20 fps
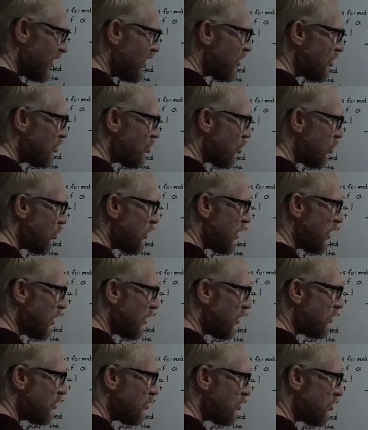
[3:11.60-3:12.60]
so we can
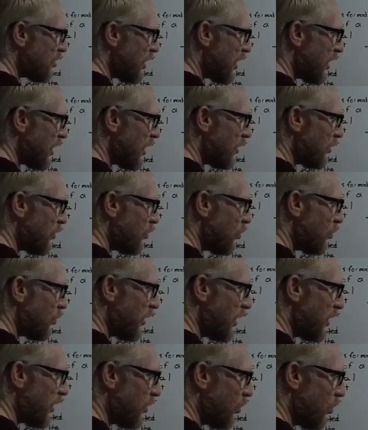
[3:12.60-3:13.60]
understand what
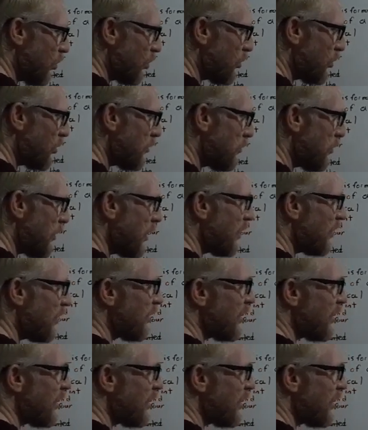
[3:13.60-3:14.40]
an ordered pair